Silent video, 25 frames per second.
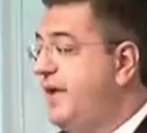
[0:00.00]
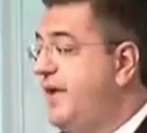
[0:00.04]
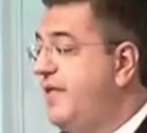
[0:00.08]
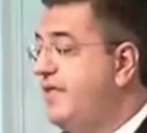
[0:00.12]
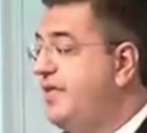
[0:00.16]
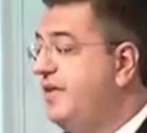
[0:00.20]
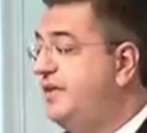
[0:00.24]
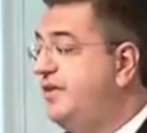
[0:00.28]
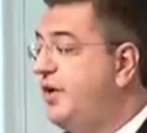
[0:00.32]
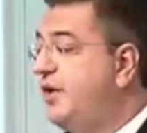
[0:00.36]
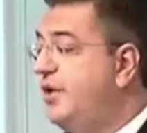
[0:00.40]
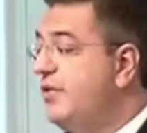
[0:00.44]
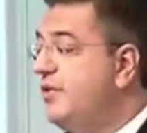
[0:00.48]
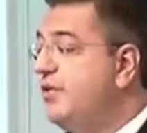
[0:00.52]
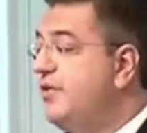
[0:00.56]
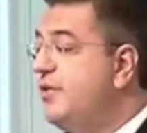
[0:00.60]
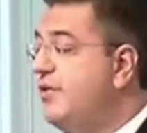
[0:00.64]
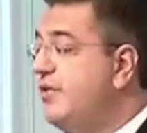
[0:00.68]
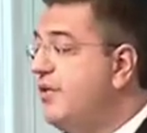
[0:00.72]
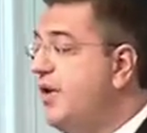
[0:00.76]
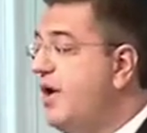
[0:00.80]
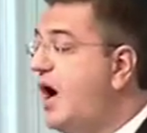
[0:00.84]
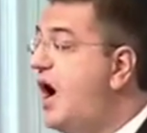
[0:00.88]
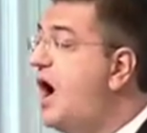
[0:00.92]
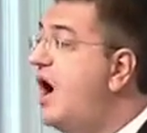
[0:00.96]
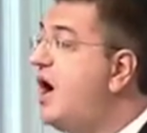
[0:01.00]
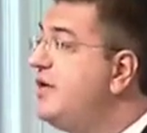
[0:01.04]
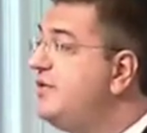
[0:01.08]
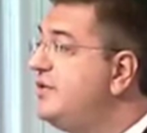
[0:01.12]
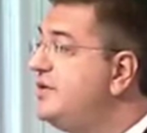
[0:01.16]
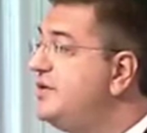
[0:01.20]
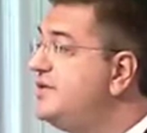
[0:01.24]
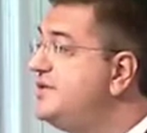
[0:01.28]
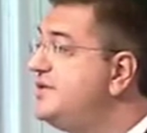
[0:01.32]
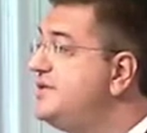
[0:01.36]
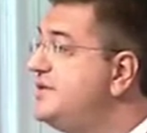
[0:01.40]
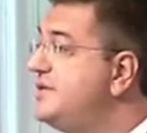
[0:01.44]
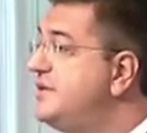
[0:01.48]
that are the
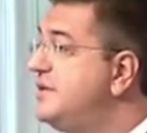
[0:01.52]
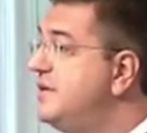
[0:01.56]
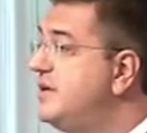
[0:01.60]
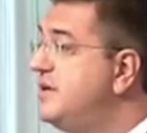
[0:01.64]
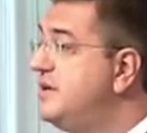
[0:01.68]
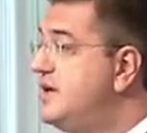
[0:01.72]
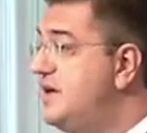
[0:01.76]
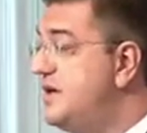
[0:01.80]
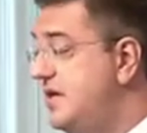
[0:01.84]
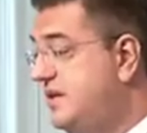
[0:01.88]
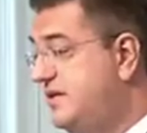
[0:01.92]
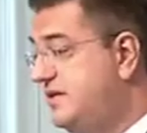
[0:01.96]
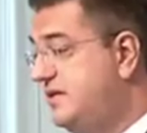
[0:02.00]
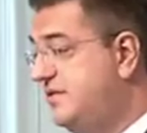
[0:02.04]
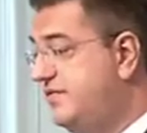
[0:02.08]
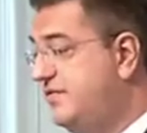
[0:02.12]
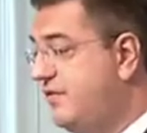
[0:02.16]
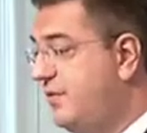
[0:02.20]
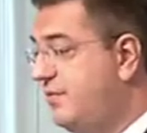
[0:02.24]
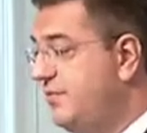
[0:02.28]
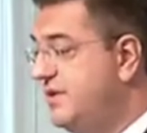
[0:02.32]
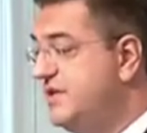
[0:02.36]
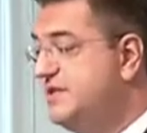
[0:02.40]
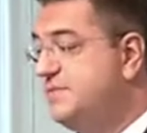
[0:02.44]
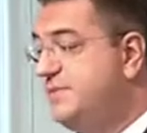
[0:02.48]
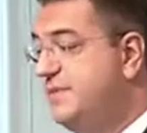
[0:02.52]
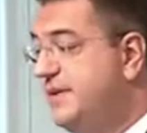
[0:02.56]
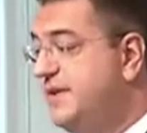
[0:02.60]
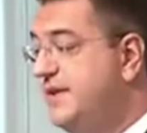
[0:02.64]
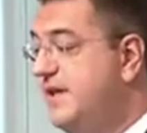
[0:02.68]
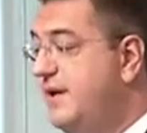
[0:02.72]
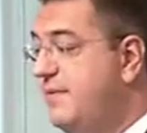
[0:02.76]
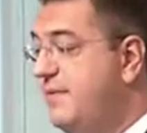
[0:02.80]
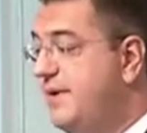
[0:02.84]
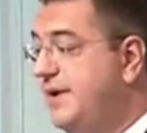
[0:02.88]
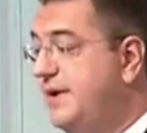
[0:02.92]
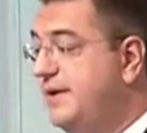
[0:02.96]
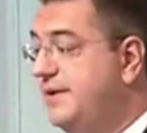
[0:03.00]
hardest hit from this
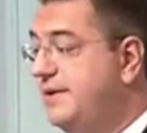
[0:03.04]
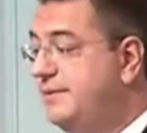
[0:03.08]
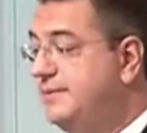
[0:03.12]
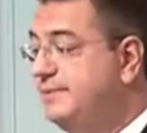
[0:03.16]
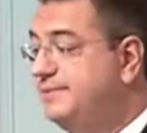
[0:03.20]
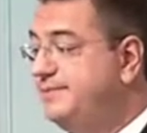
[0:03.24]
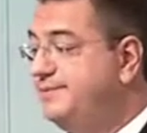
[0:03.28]
pandemic,